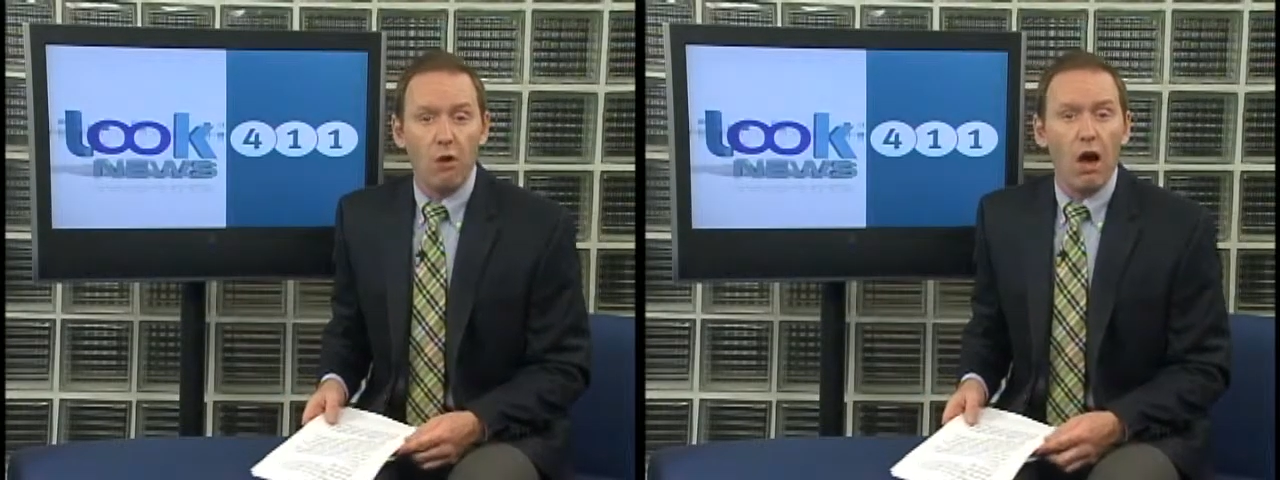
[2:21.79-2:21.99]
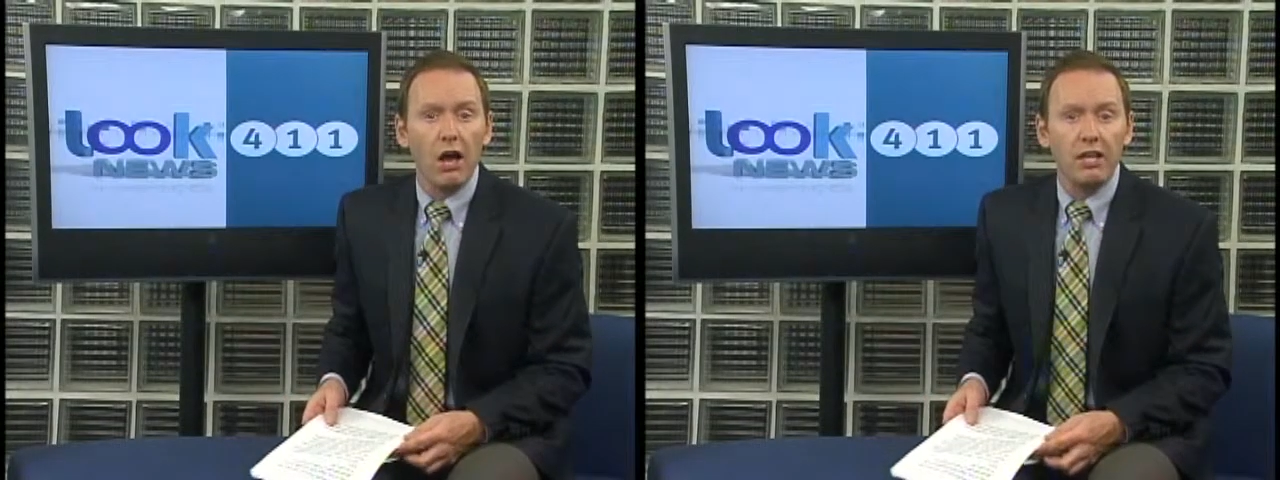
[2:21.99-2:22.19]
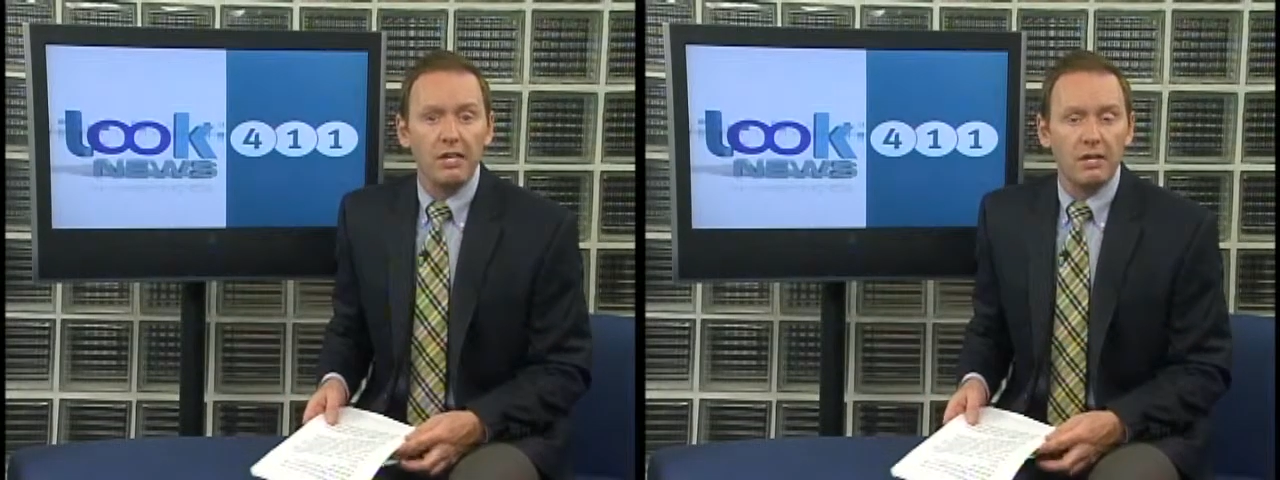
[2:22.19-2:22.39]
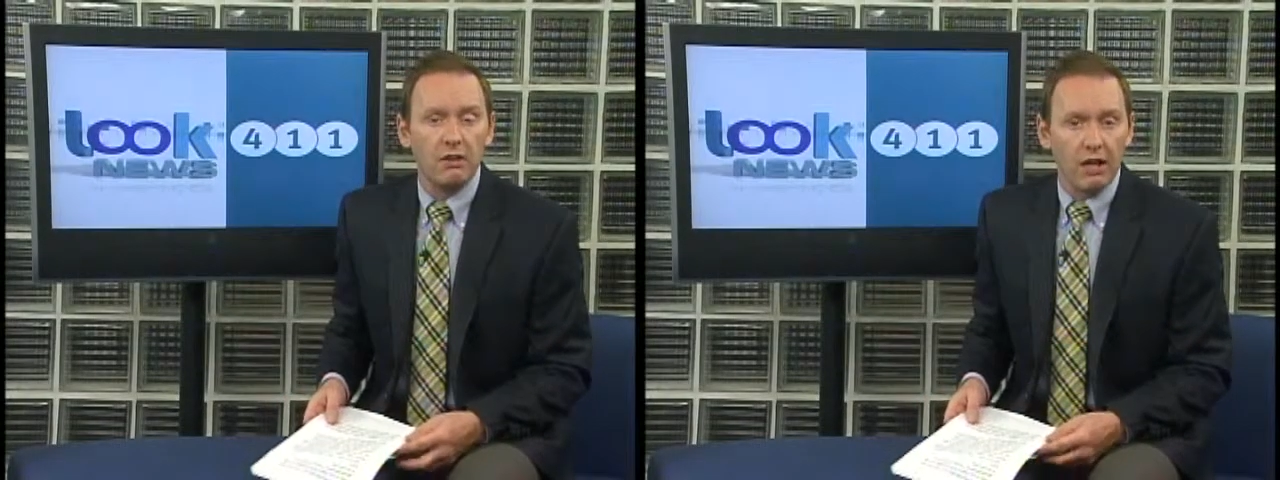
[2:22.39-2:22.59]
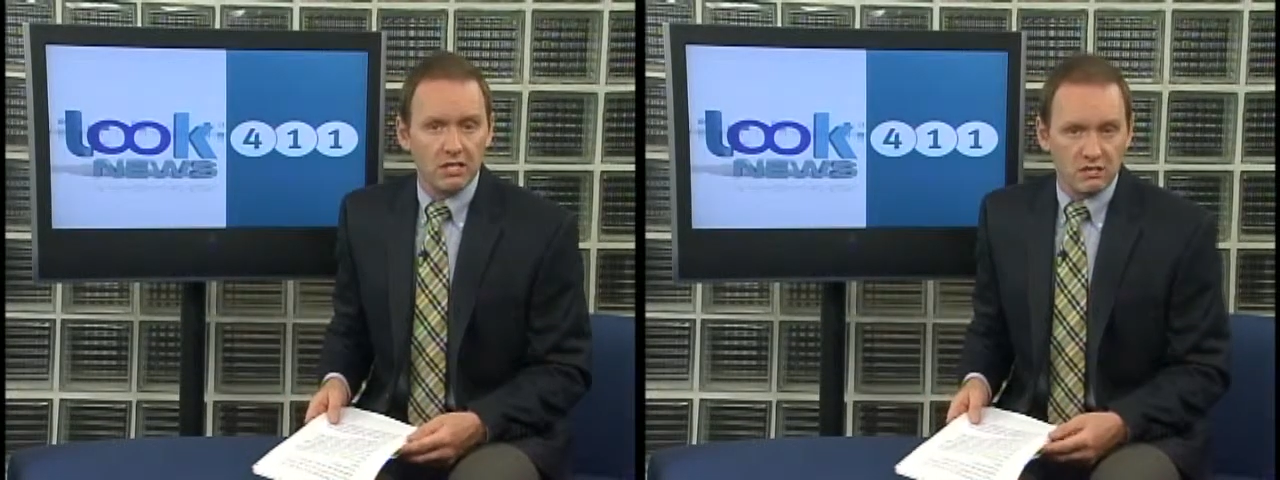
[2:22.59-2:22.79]
hockey in
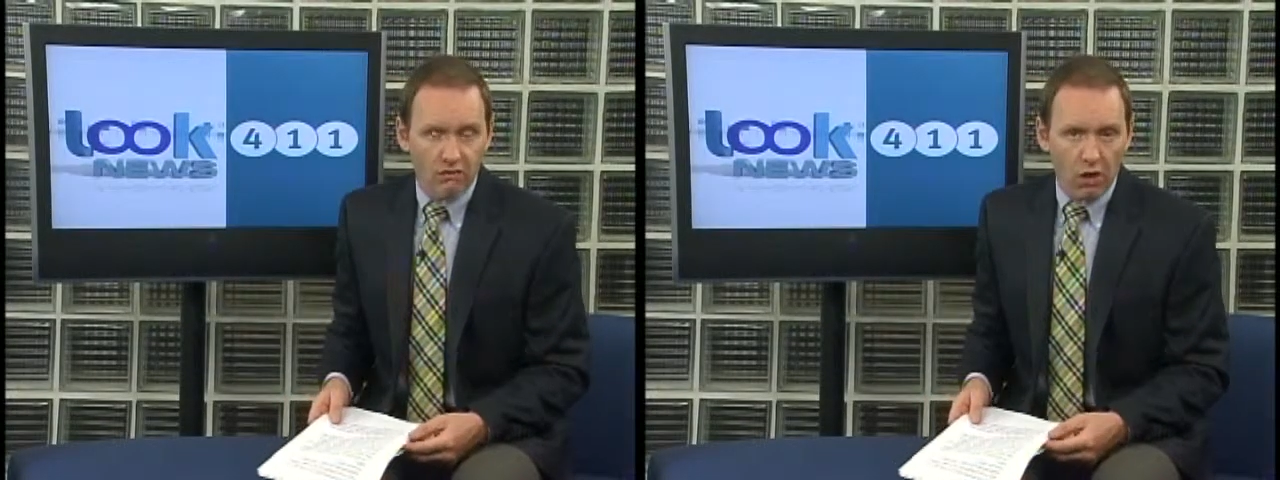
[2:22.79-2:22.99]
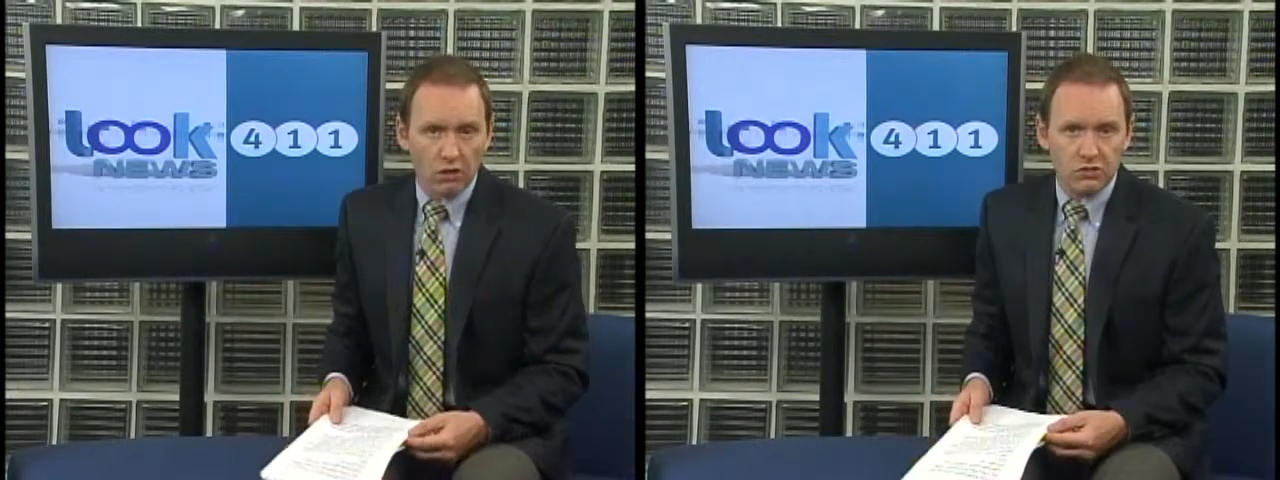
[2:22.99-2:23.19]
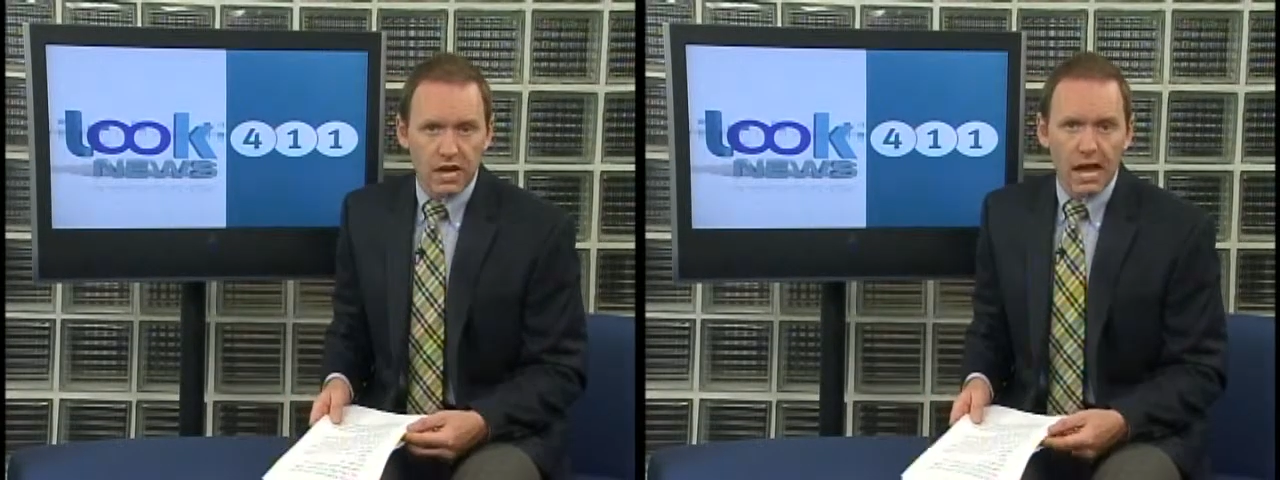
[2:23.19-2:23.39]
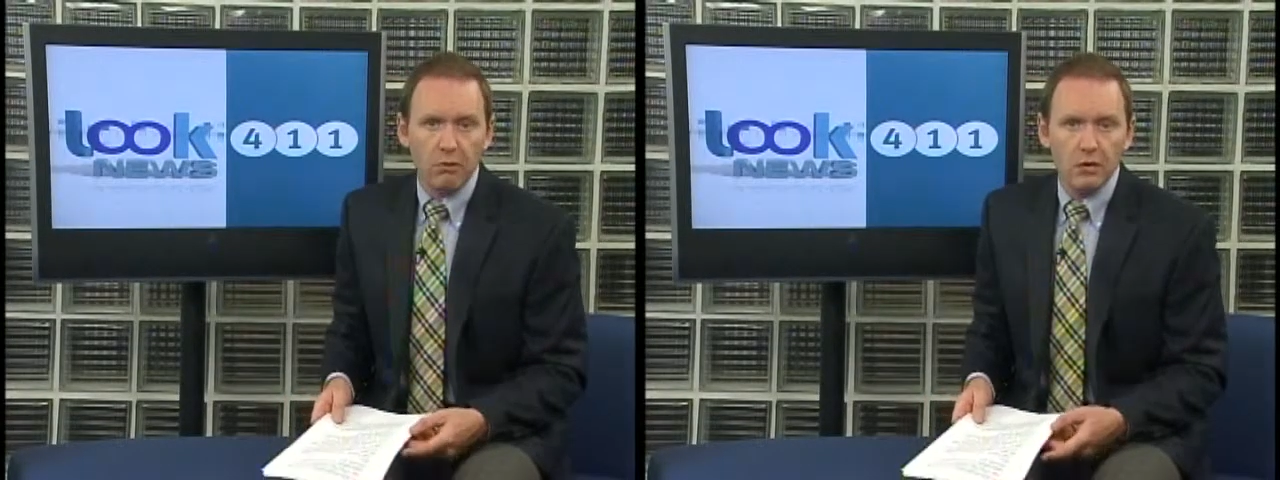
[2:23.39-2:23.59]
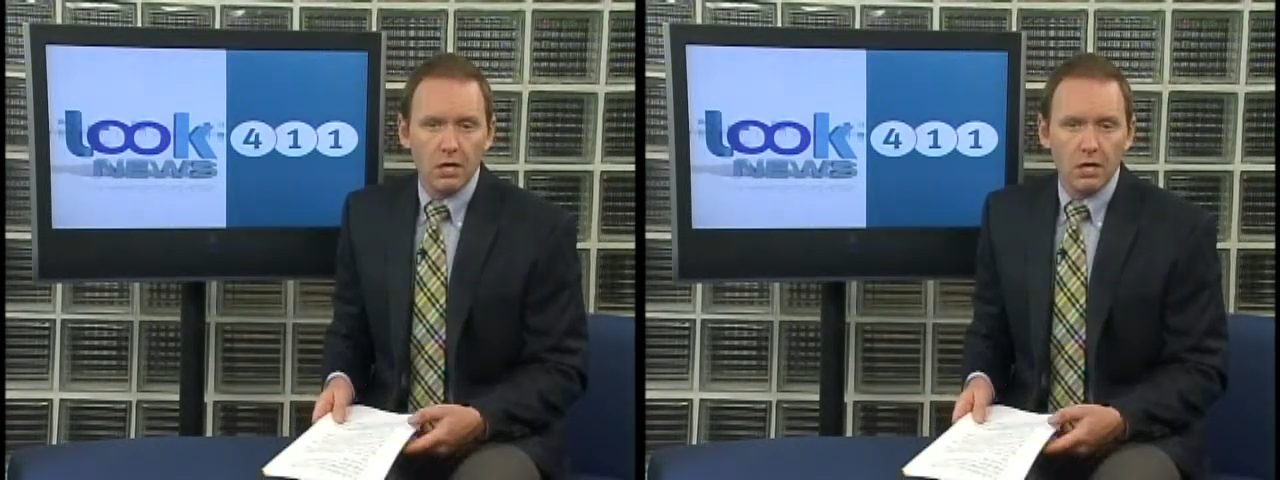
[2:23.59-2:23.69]
Glens Falls now.